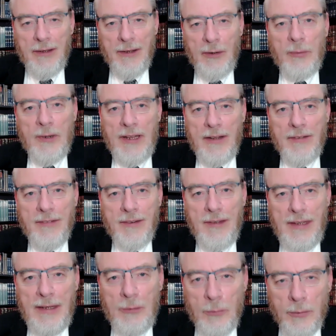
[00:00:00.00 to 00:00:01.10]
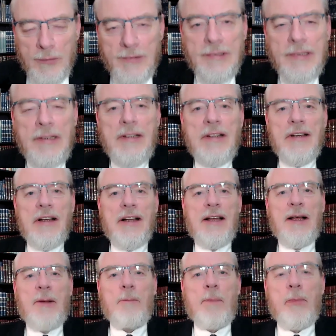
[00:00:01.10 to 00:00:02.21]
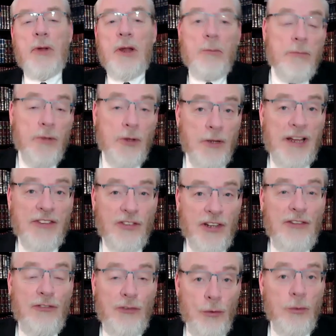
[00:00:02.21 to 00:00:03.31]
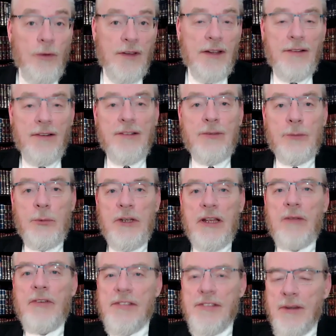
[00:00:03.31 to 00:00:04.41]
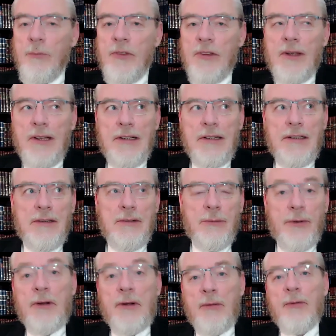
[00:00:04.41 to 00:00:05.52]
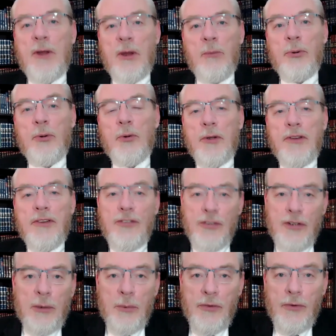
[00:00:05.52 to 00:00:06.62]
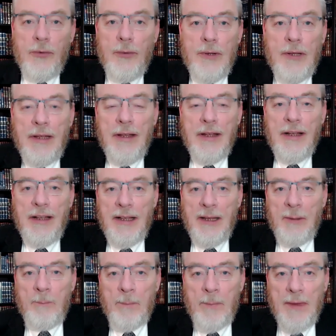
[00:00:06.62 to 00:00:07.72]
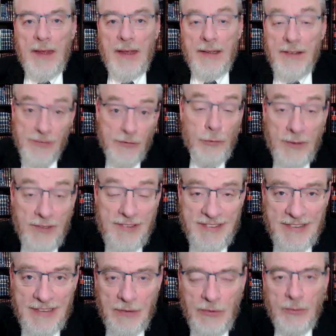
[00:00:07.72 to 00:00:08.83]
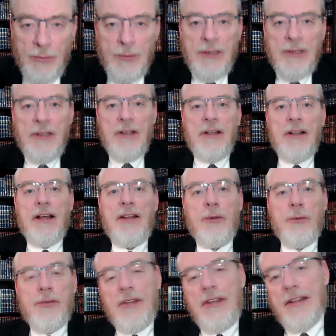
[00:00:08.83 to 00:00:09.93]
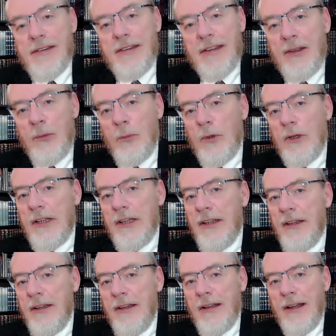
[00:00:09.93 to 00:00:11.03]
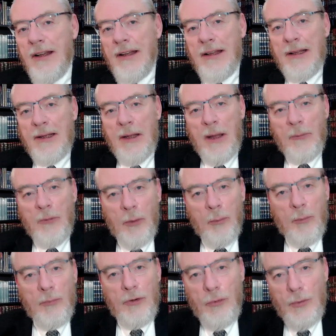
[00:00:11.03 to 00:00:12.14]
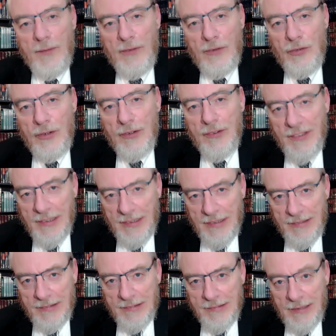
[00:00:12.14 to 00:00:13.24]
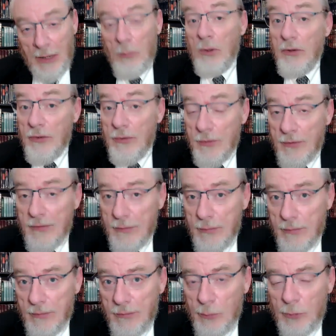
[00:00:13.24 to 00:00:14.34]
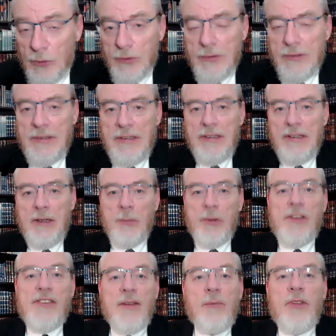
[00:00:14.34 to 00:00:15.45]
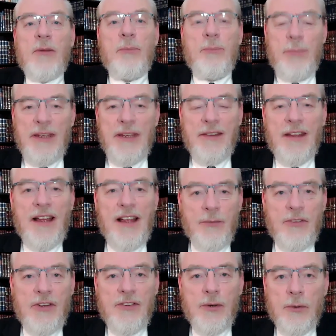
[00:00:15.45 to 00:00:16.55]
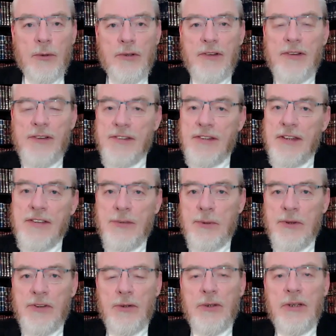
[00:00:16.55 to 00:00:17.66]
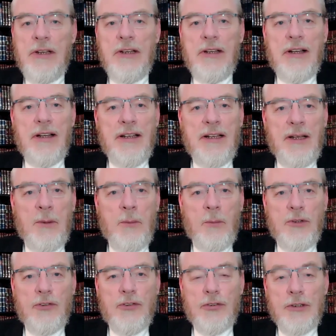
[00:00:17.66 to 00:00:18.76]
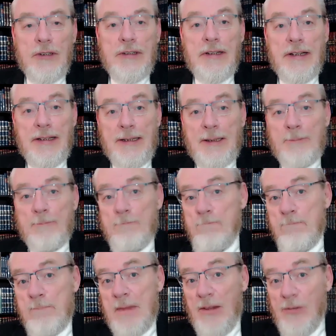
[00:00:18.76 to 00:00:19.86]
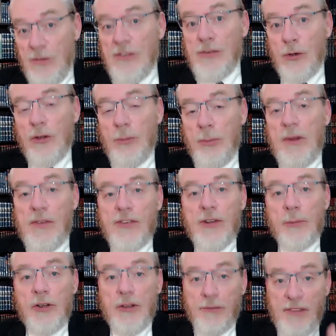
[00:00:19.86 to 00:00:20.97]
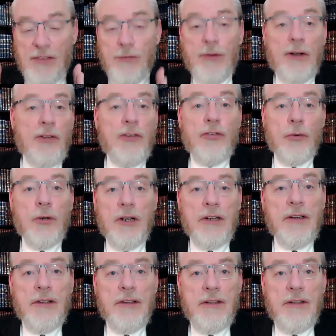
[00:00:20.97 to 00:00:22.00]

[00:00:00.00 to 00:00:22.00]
great heroes. But I'm not actually doing that this week. I've got something very, very important to share with you, and the story to tell you, and you'll see in a second why I'm not doing the shiur tonight. I will do it tomorrow. But there's something big that I have to talk and discuss with you, which is just going to be the subject of this very short